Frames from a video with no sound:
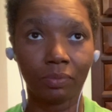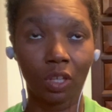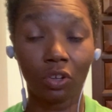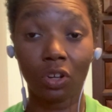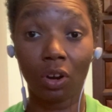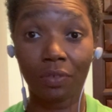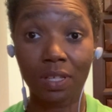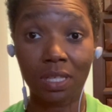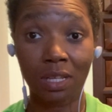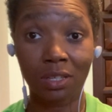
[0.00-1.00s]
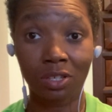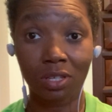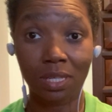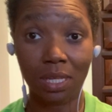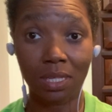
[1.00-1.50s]
nervous
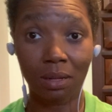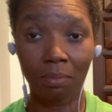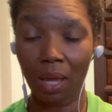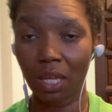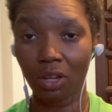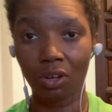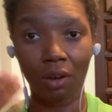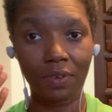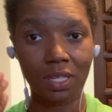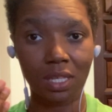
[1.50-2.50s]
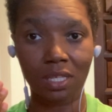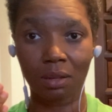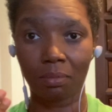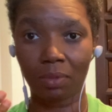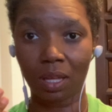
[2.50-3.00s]
system, and your nervous
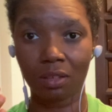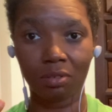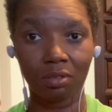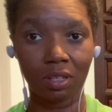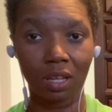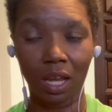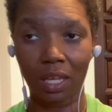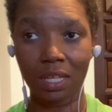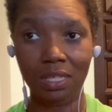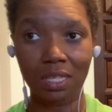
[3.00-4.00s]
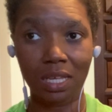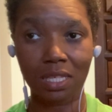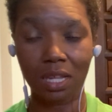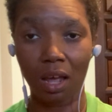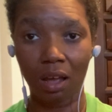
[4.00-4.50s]
system can
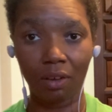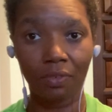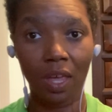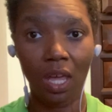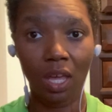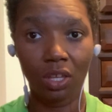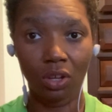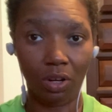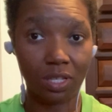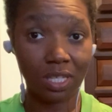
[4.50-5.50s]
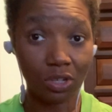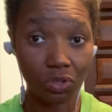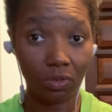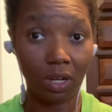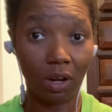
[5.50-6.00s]
consist of your
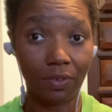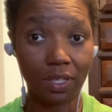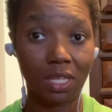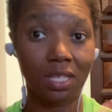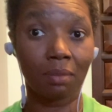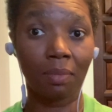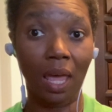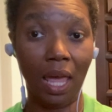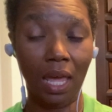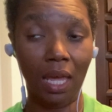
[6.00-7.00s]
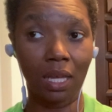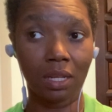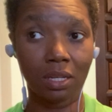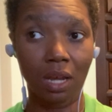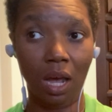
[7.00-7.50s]
central nervous system
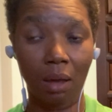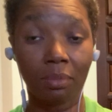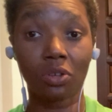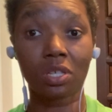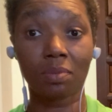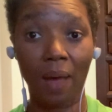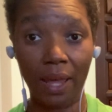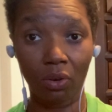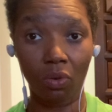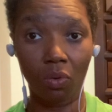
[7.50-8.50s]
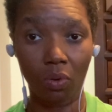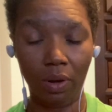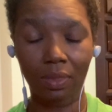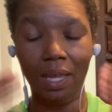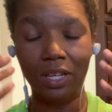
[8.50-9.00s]
and your spinal
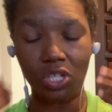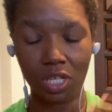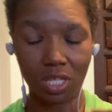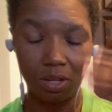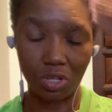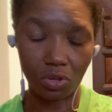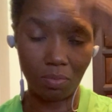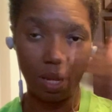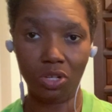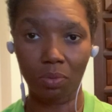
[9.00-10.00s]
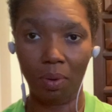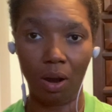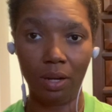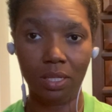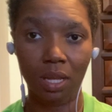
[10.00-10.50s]
cord. That's just the two major
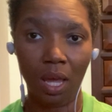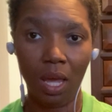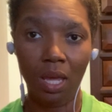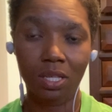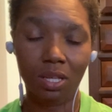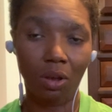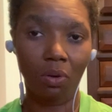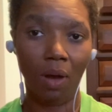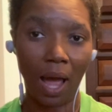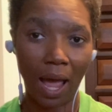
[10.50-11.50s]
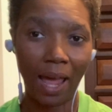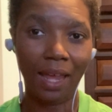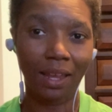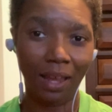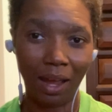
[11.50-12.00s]
parts. So
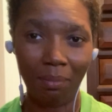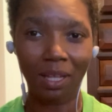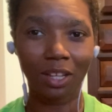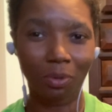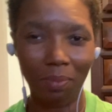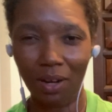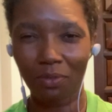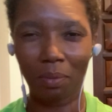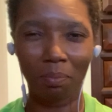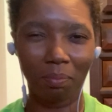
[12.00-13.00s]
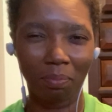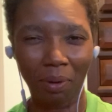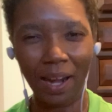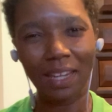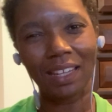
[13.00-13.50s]
I'm a little bit of a
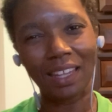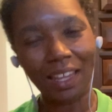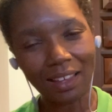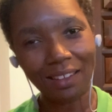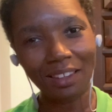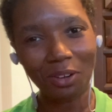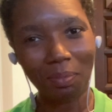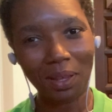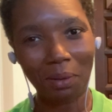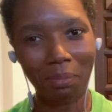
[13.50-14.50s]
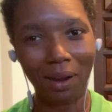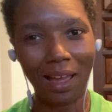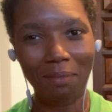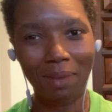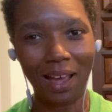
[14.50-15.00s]
brain geek, a little bit of
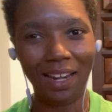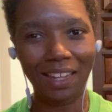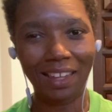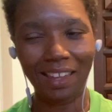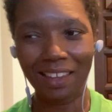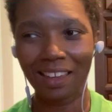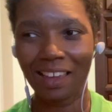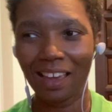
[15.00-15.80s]
a body geek.